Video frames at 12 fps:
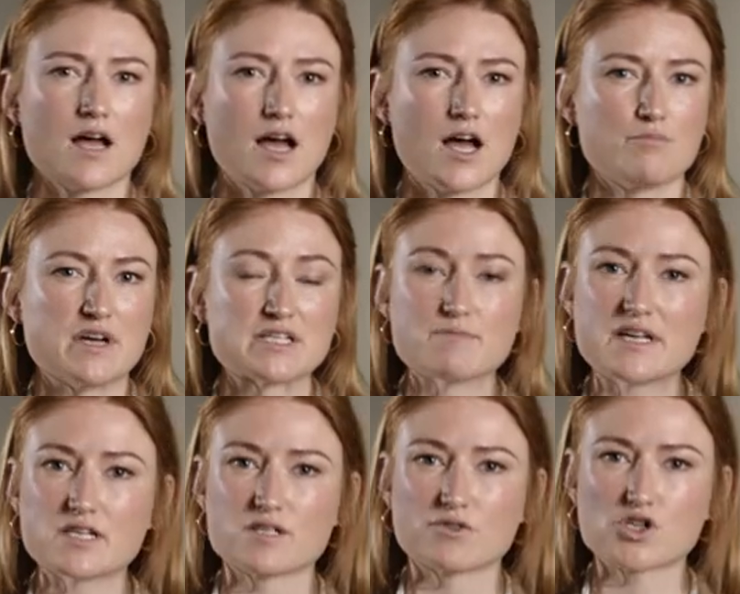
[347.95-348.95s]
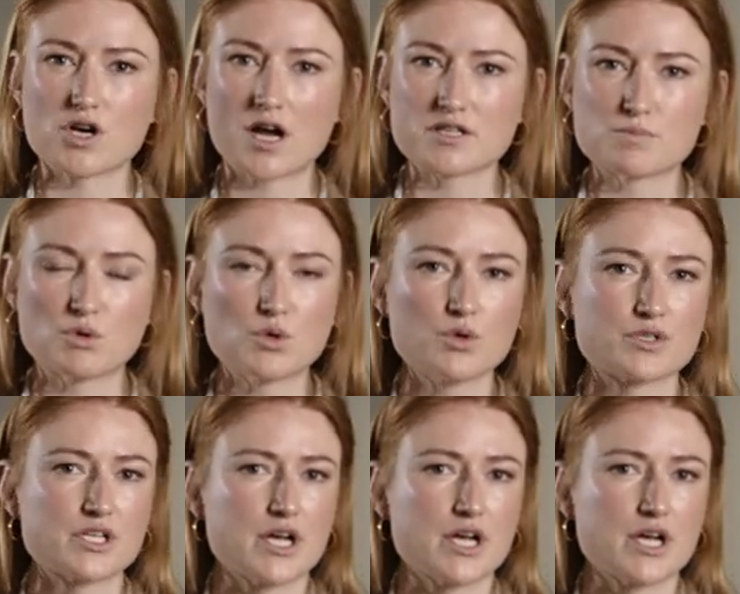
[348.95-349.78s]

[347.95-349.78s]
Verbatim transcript: um, as means of transport.